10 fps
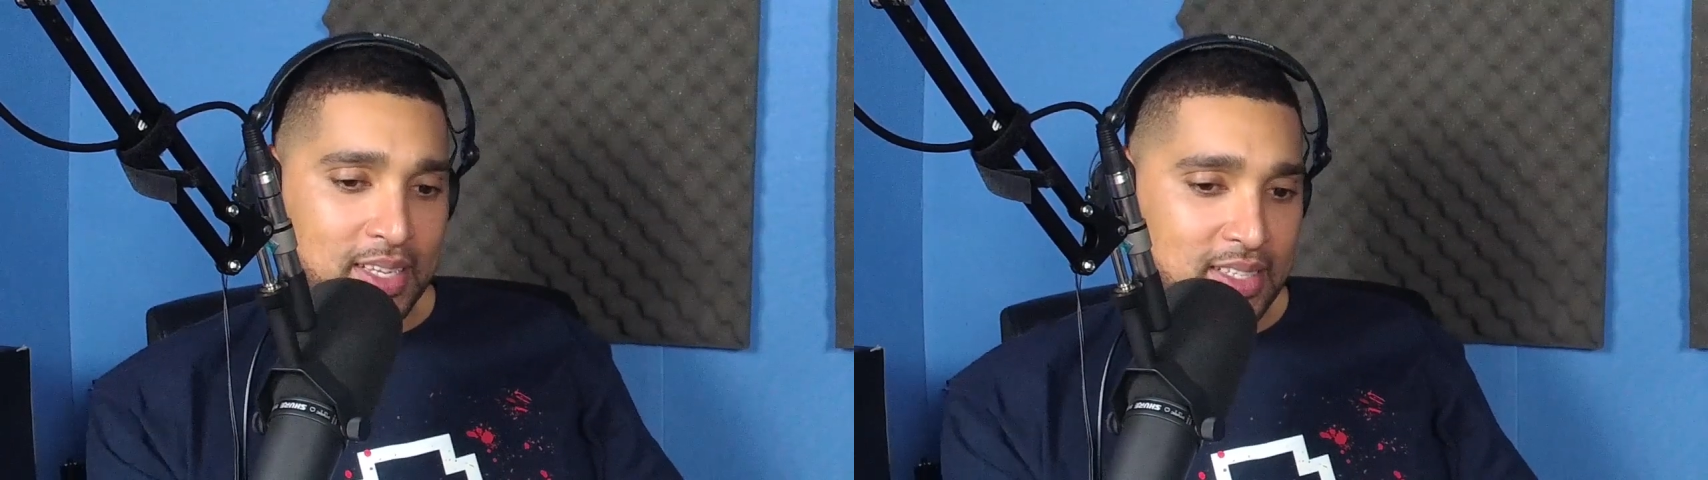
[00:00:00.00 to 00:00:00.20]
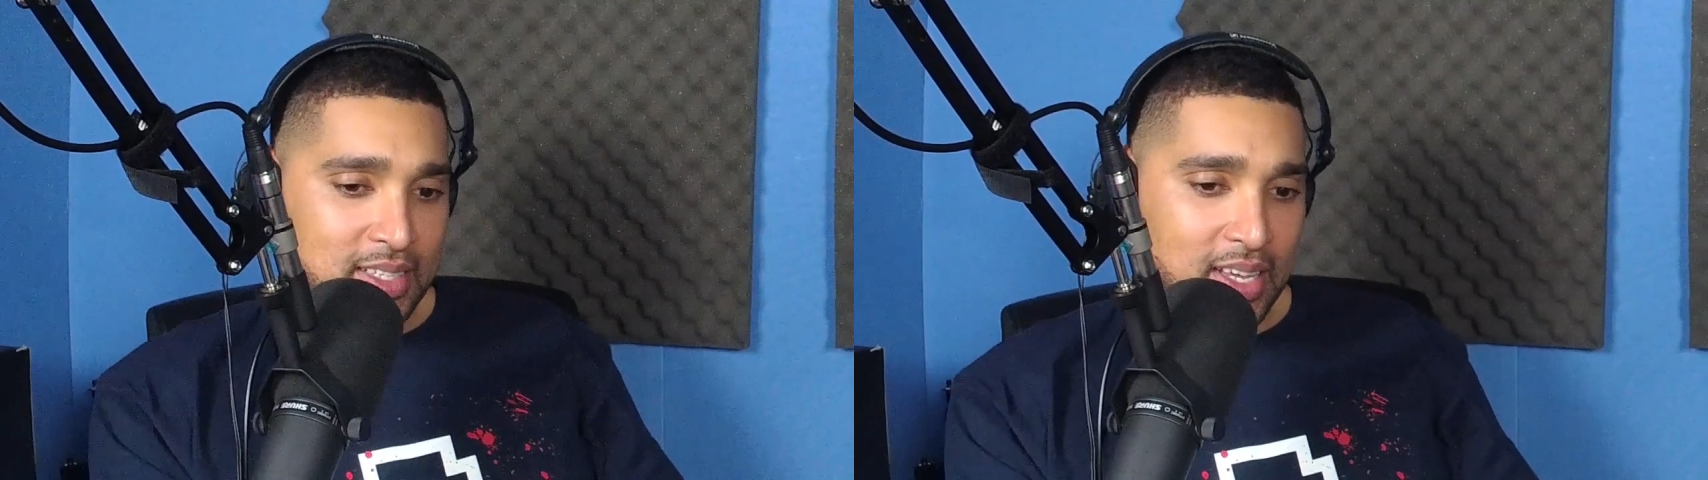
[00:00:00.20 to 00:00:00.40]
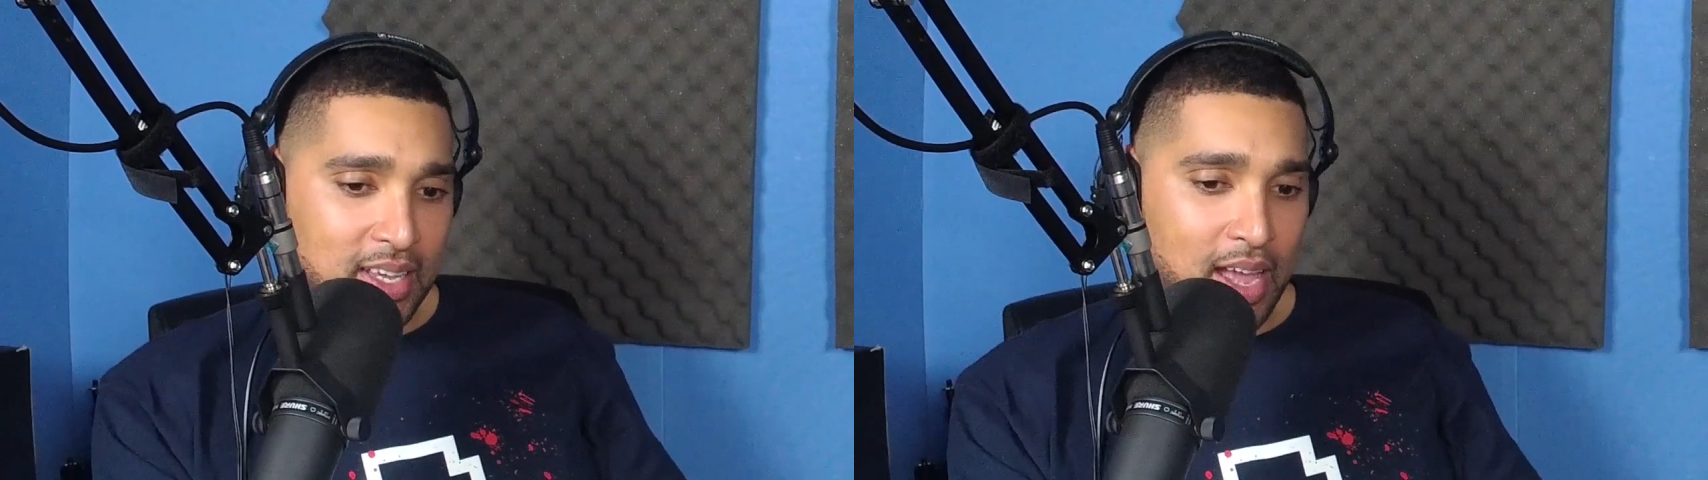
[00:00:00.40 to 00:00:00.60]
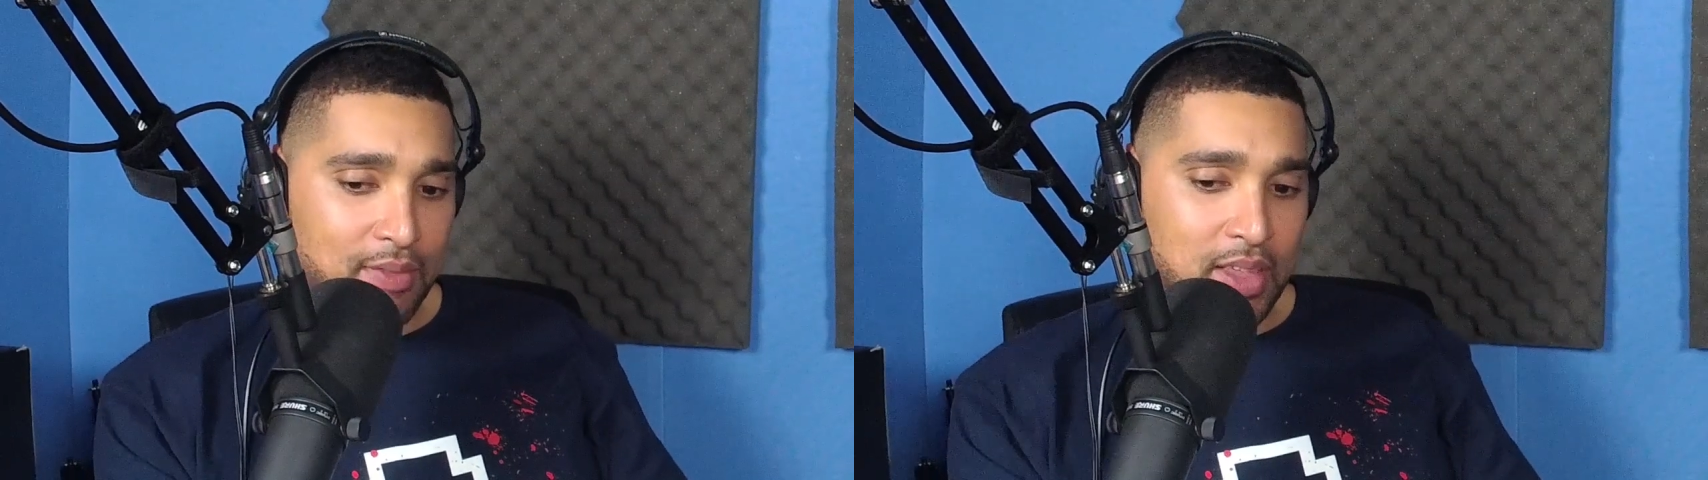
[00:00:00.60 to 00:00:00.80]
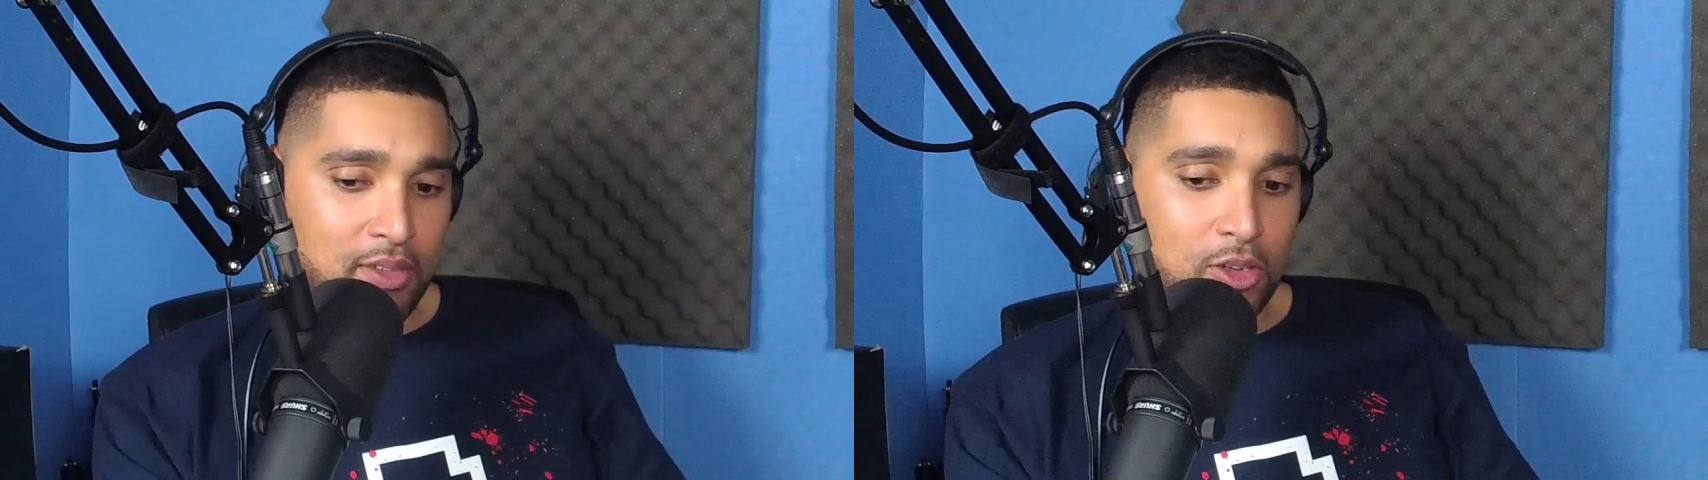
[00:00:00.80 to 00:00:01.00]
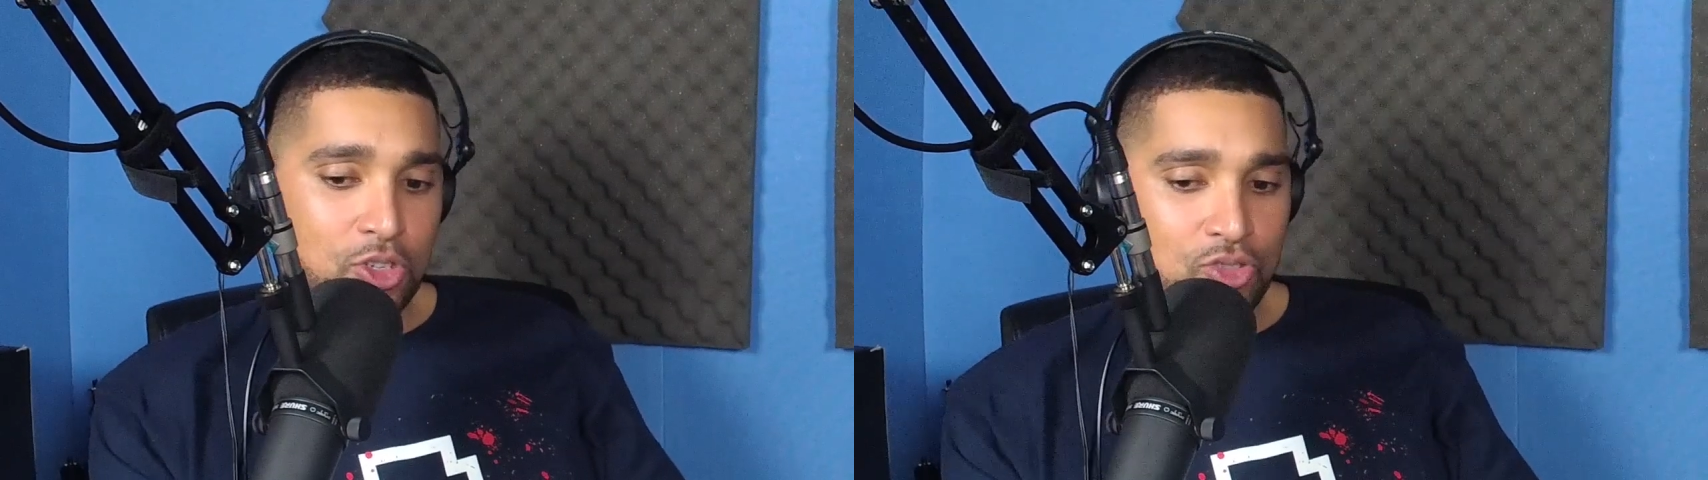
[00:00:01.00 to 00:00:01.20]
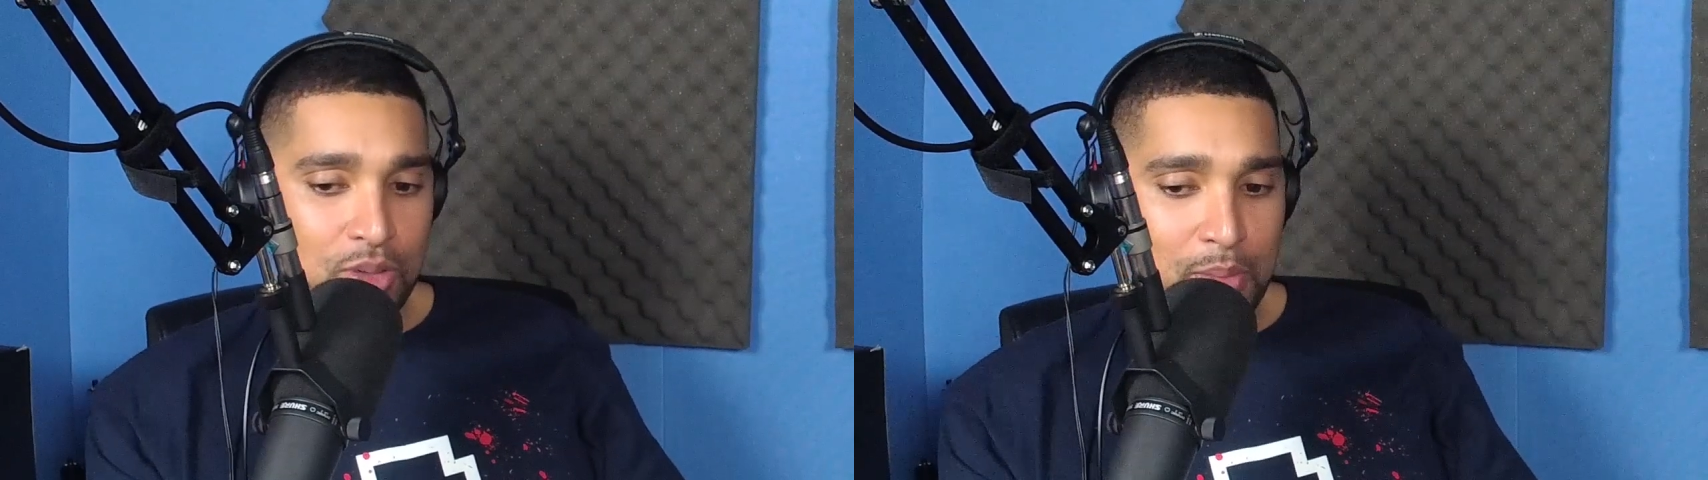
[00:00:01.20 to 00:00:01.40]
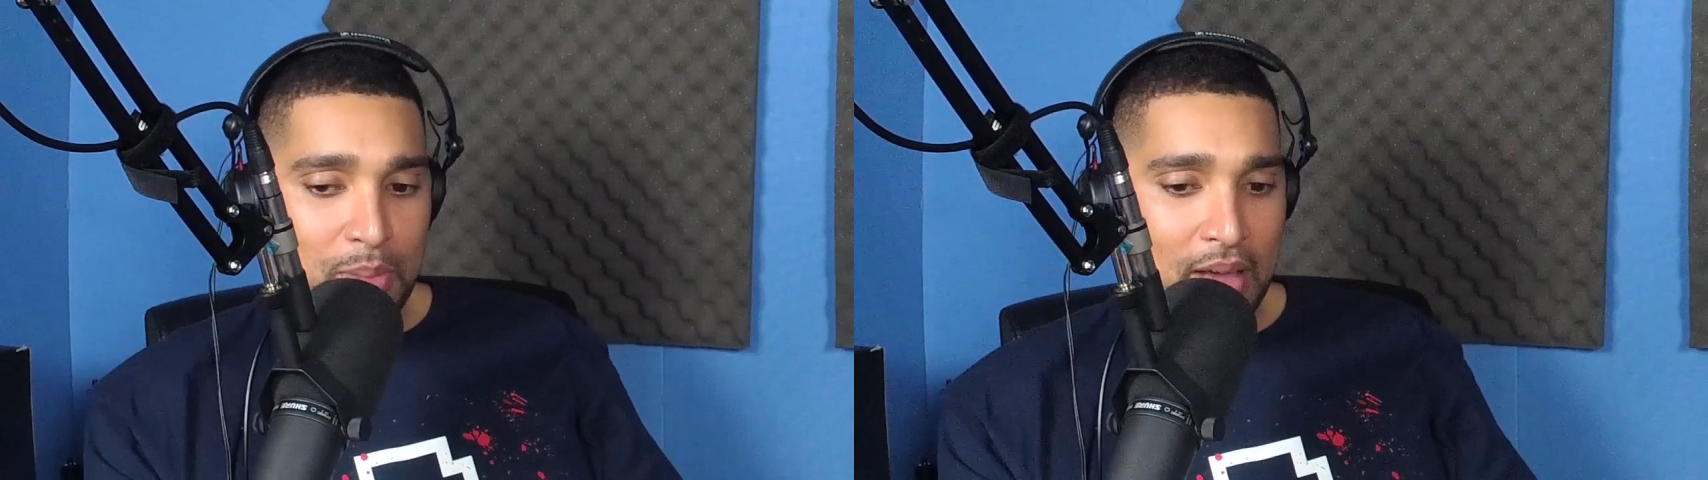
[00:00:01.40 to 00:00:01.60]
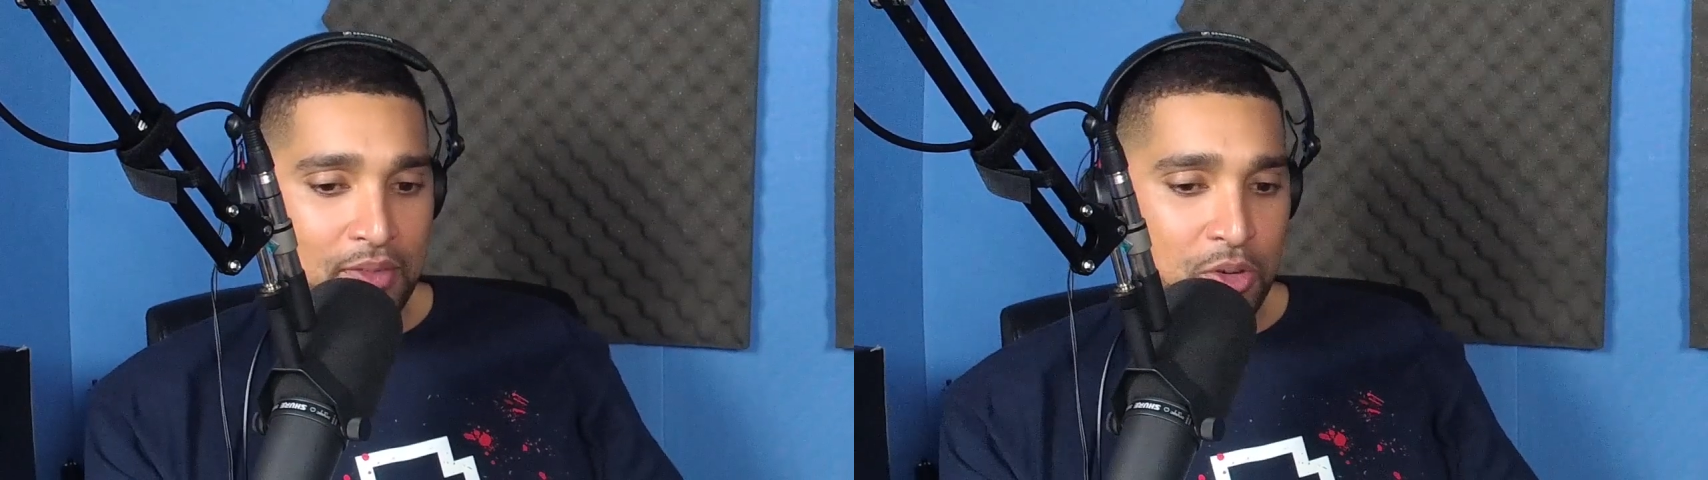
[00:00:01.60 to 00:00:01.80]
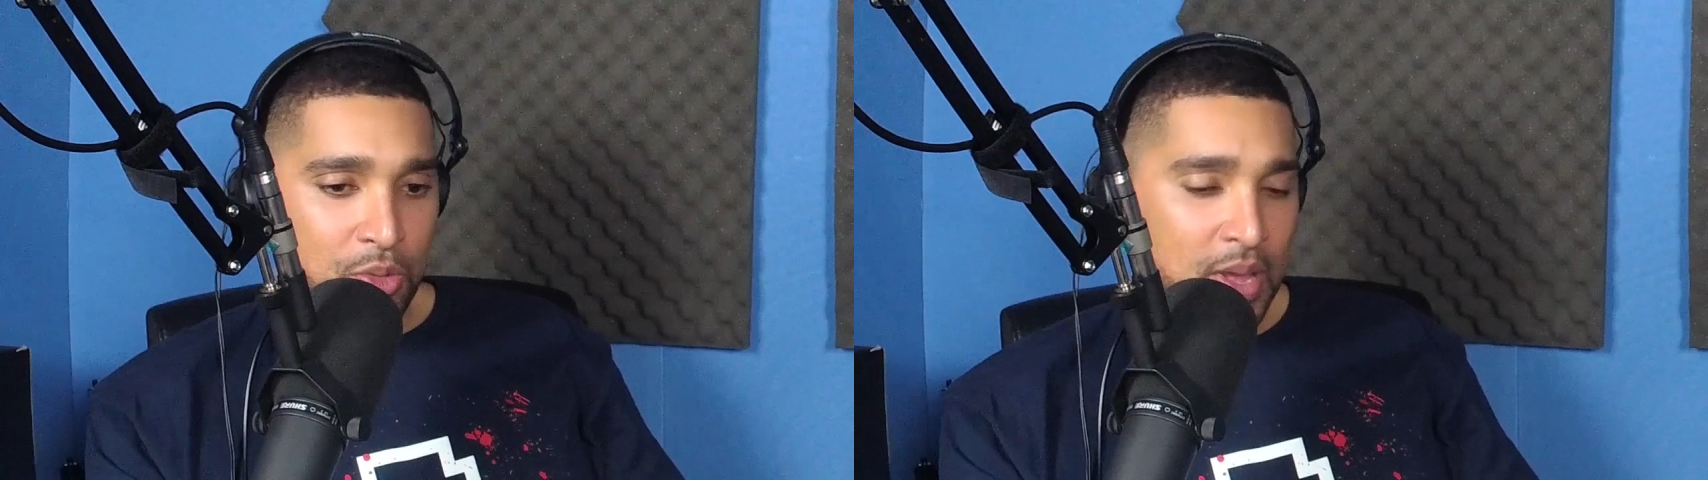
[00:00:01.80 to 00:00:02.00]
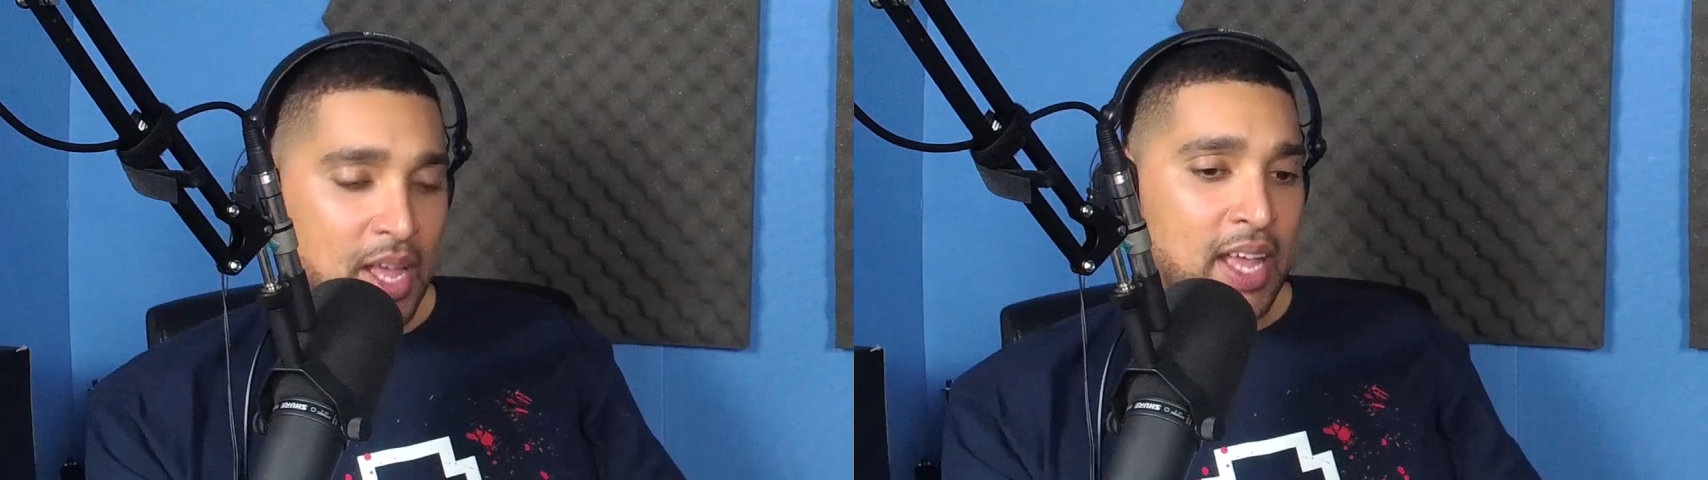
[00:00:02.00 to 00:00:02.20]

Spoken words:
Disney having their own streaming platform.